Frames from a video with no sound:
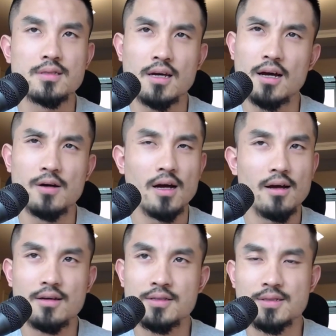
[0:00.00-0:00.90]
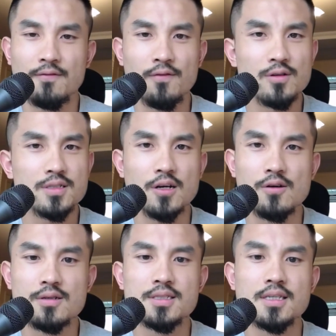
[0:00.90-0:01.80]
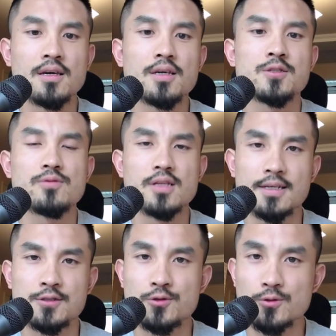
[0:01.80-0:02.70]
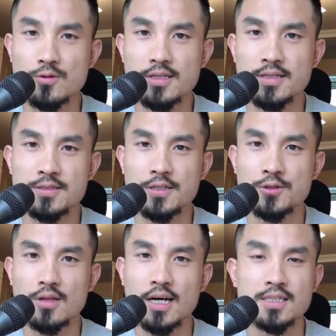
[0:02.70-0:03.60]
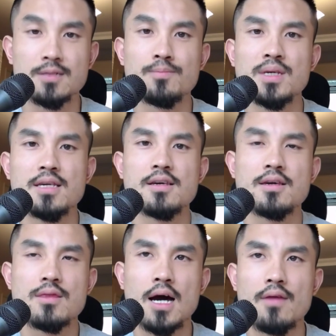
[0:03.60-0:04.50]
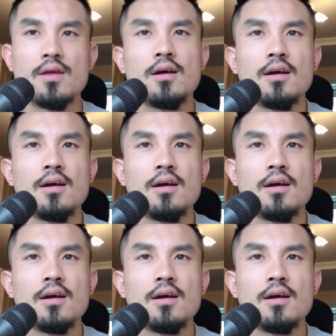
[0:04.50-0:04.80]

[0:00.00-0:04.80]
it's the first currency in history that's truly decentralized, meaning that